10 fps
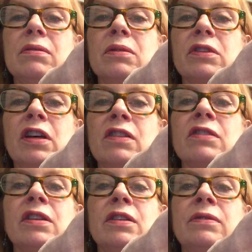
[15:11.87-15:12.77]

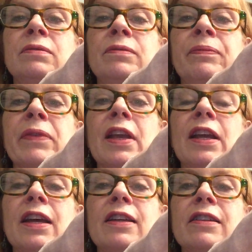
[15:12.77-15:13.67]
Wisconsin.
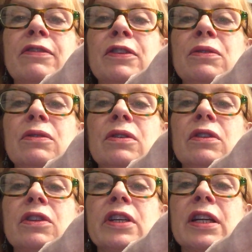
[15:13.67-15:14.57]
And if you
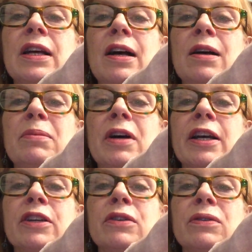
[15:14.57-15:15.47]
look it up, I
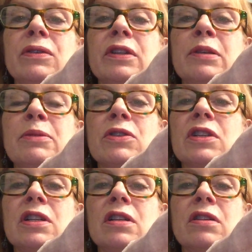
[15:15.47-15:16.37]
Google imaged
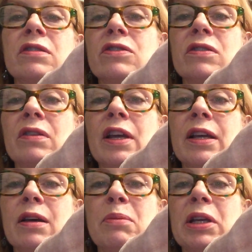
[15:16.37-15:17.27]
it. It looks just like
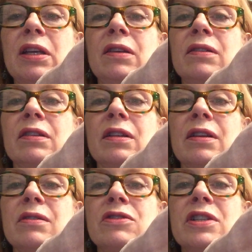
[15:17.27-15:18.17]
a Mickey's.
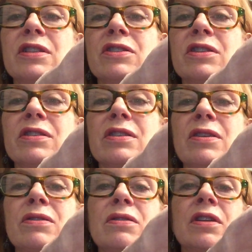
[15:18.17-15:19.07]
She's just
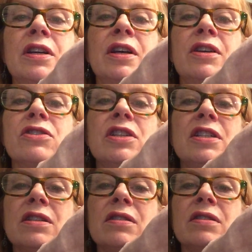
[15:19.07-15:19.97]
she
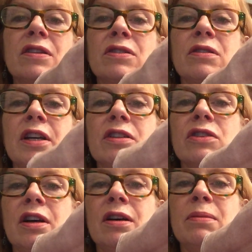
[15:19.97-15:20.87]
did such a great
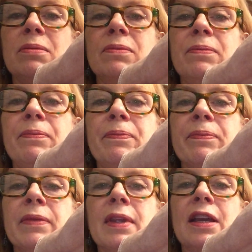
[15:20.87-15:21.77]
job.
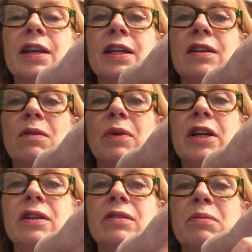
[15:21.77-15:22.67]
I cannot
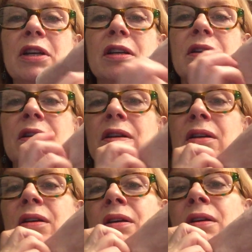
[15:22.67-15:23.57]
wait to make
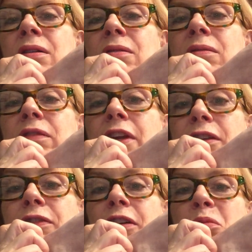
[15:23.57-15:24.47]

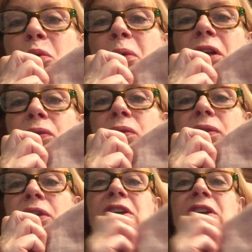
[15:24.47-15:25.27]
95 more bottles.